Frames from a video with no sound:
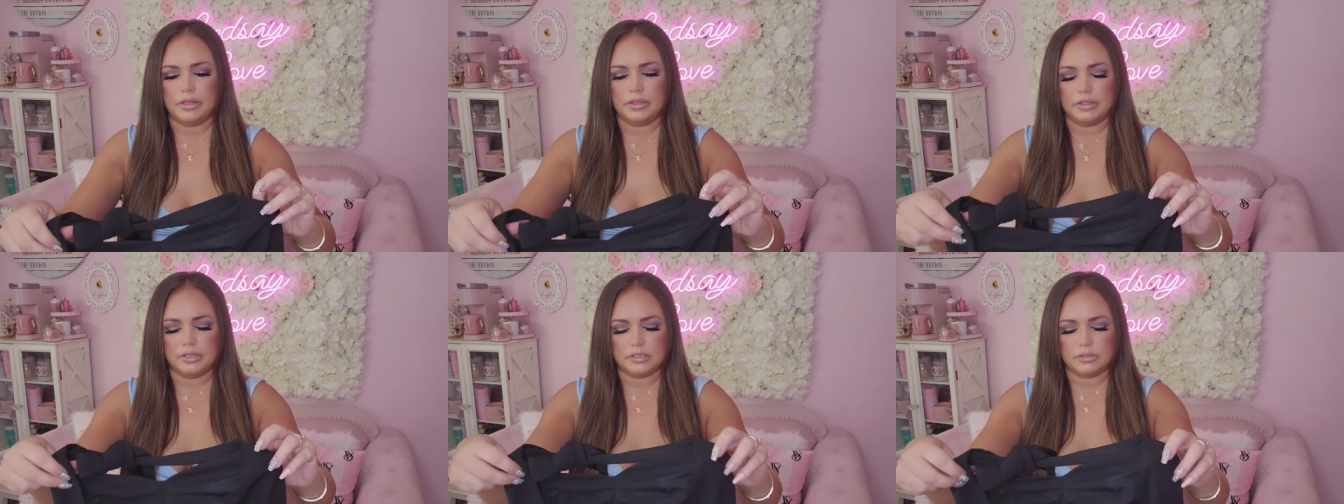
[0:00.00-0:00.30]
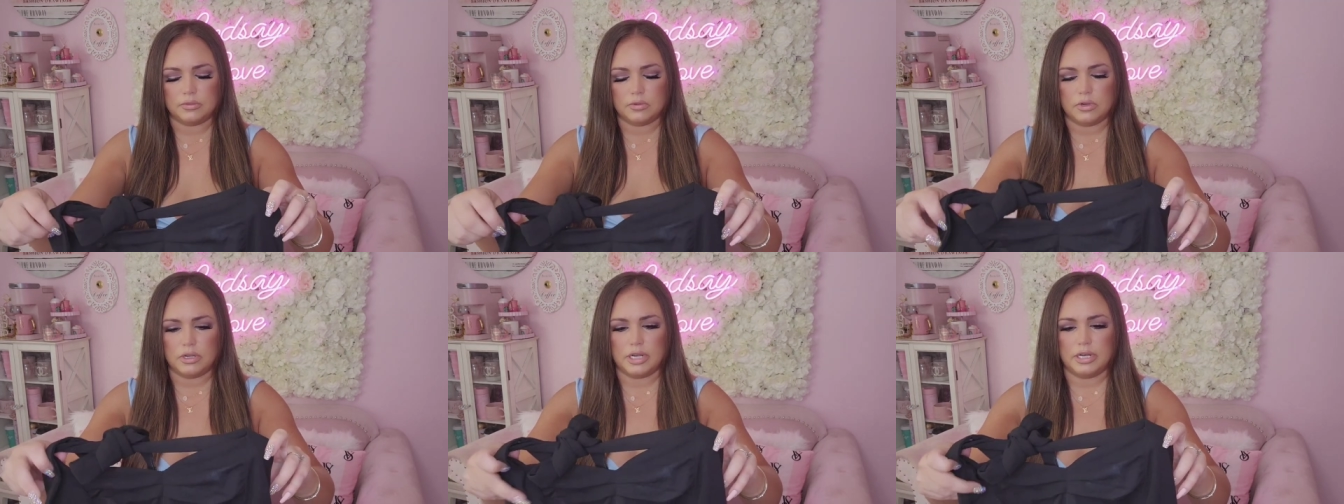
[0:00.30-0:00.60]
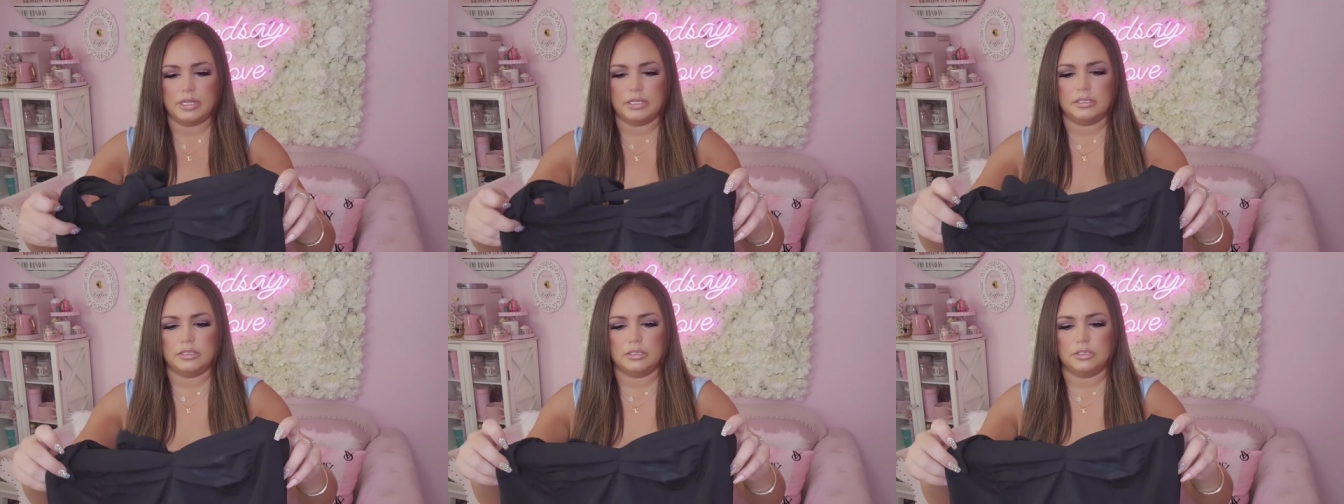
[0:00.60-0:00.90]
This
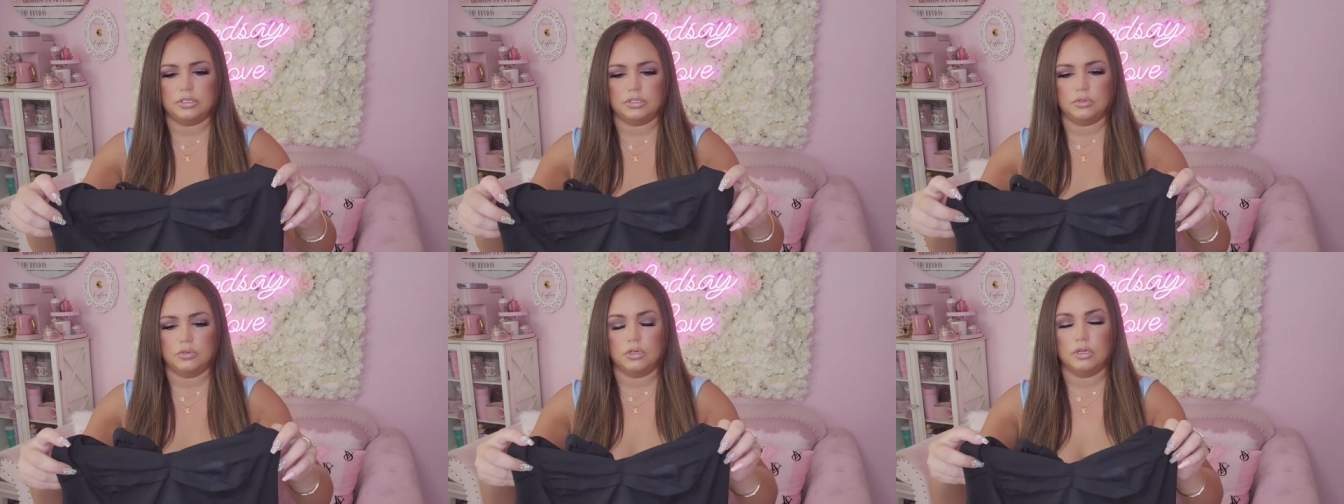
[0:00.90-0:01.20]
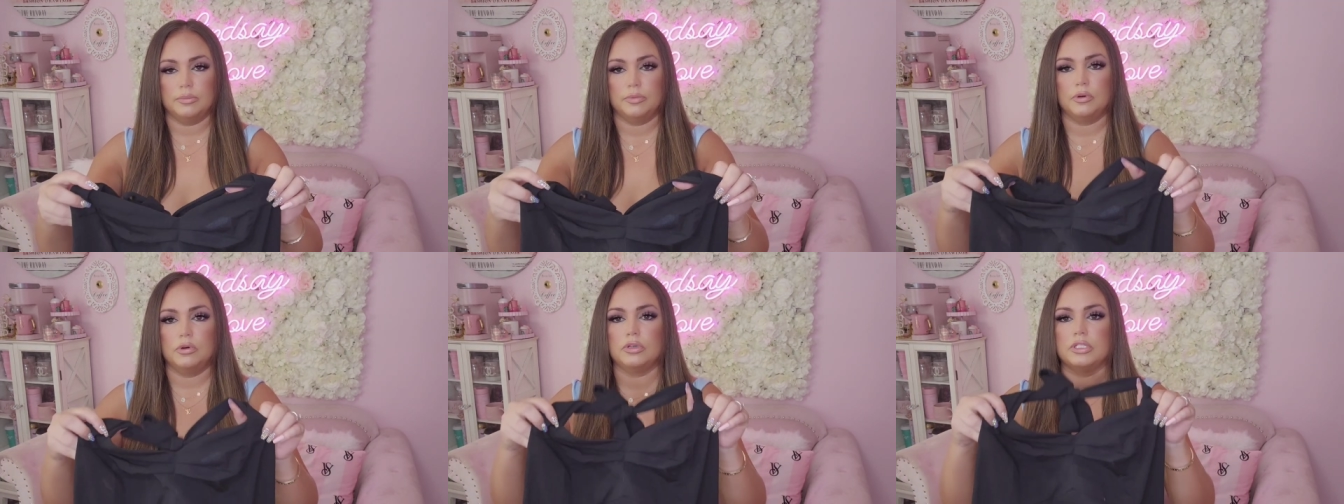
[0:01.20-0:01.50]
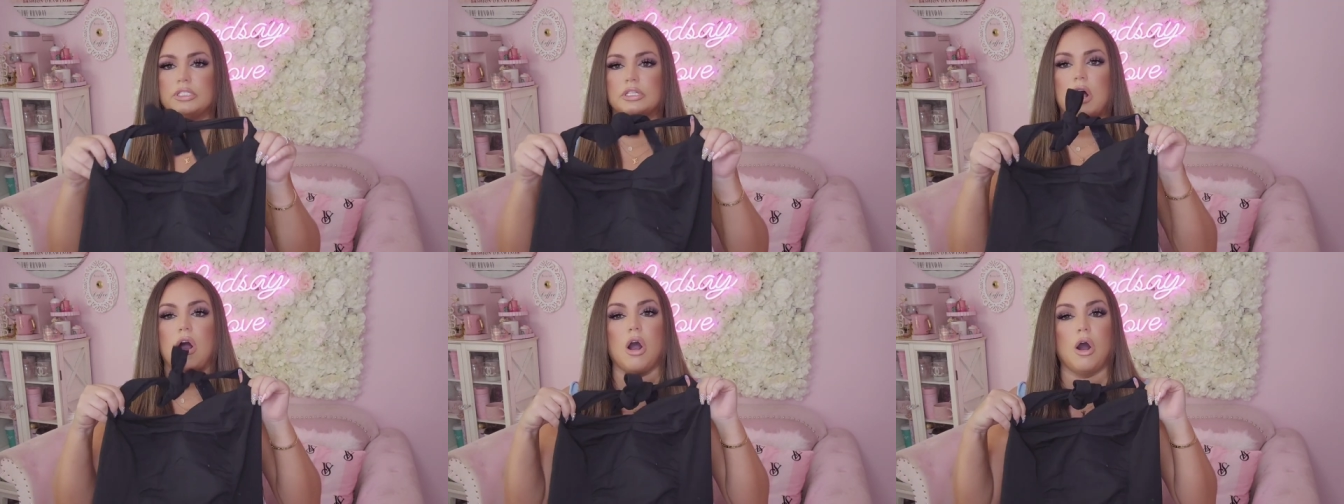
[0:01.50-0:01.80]
one is adorable.
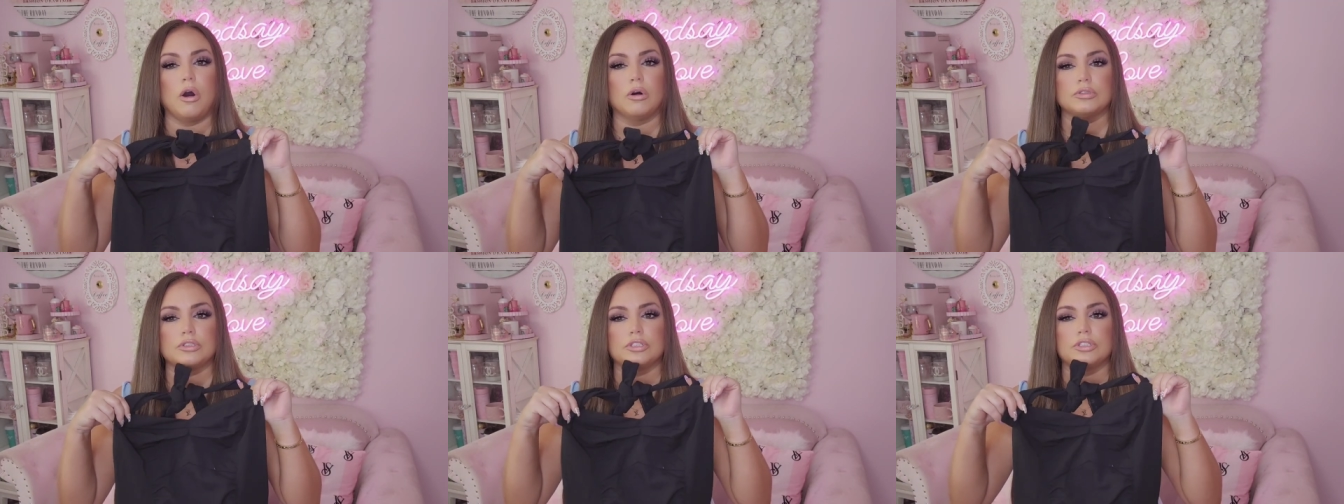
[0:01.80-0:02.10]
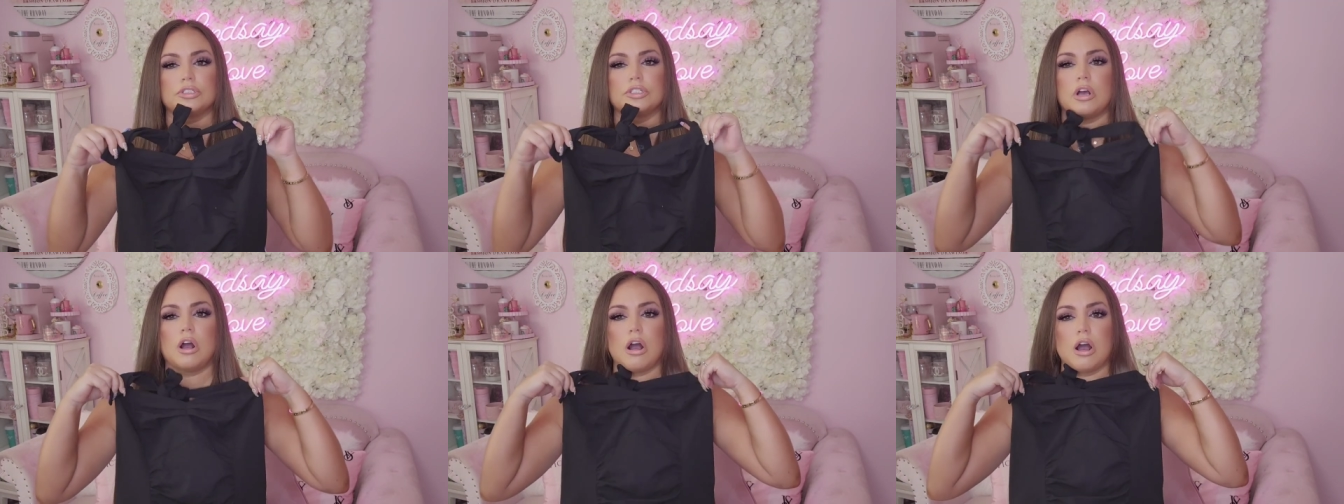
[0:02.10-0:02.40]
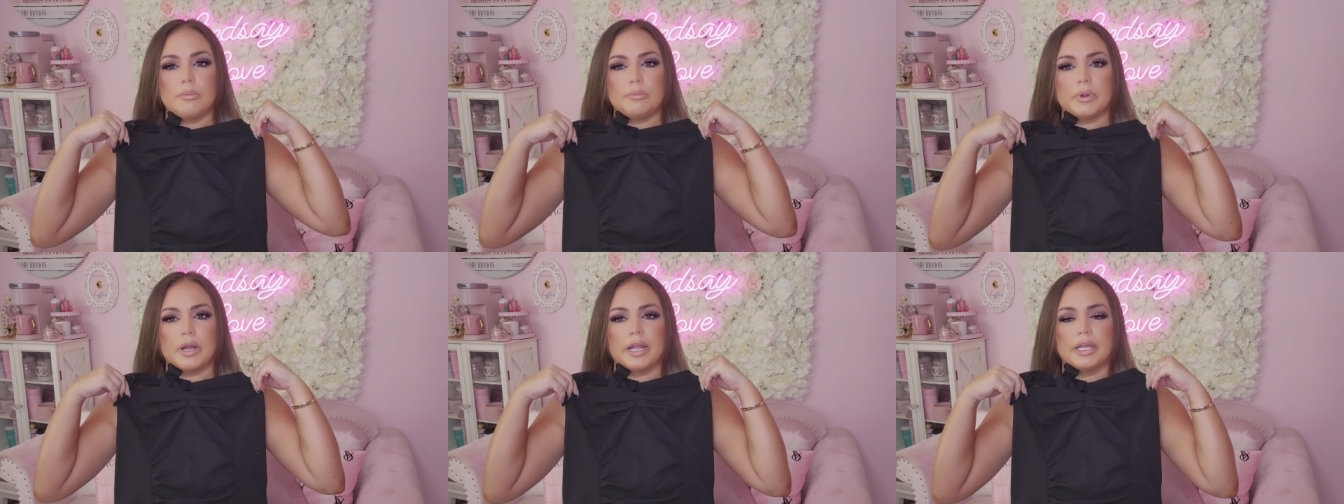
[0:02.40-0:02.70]
It's a halter
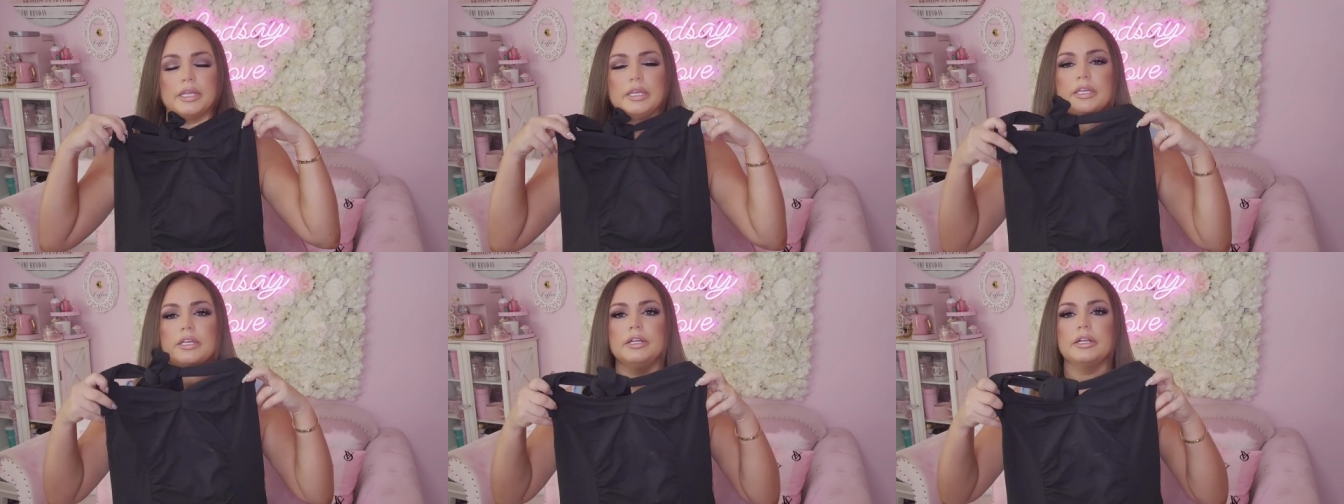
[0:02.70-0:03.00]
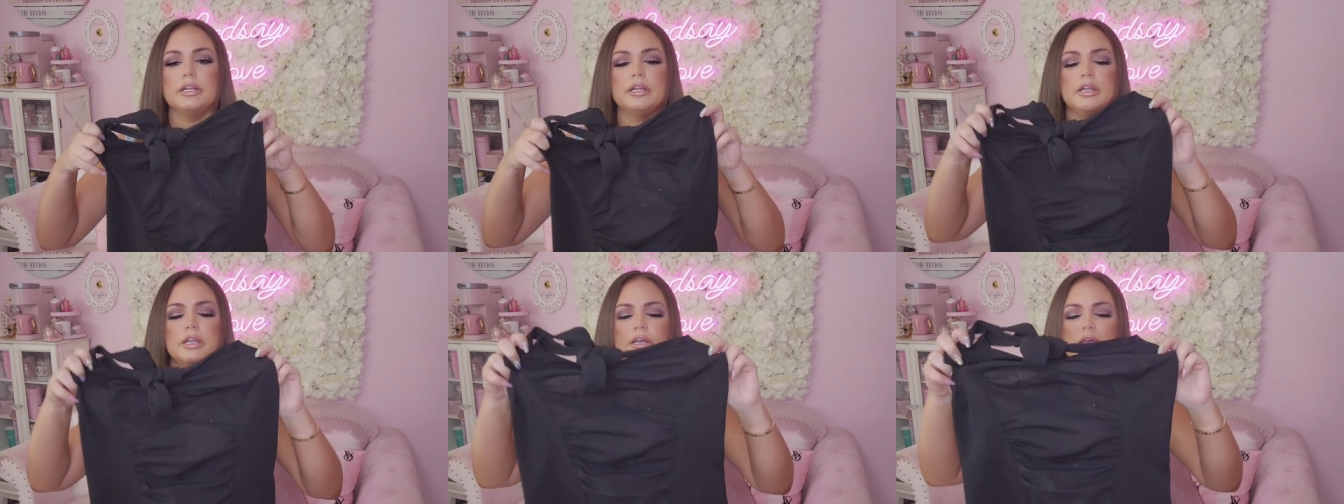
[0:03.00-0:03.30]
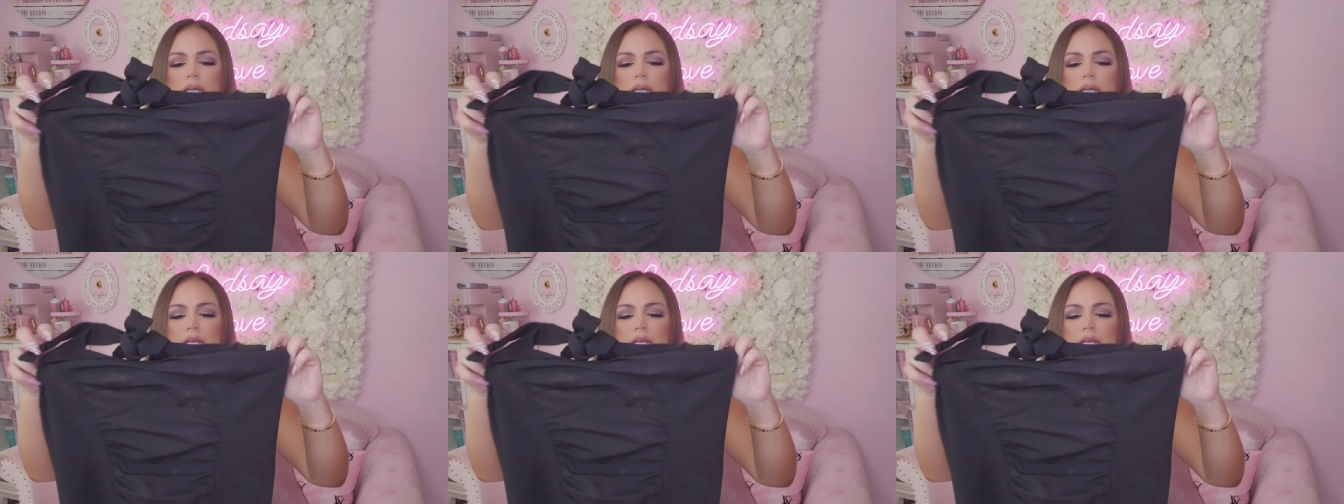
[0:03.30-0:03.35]
top right here,